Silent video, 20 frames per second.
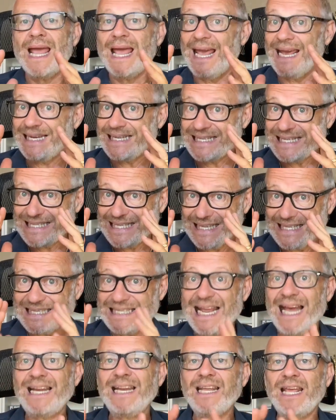and
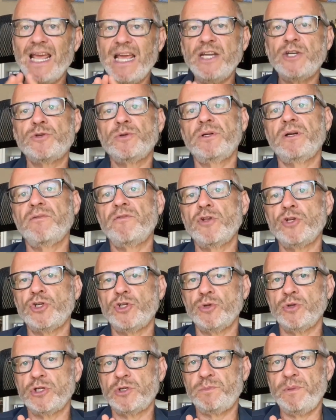satanic hatred of the
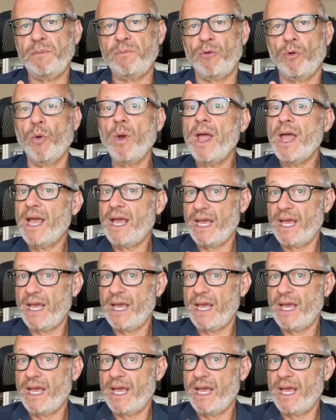Jewish people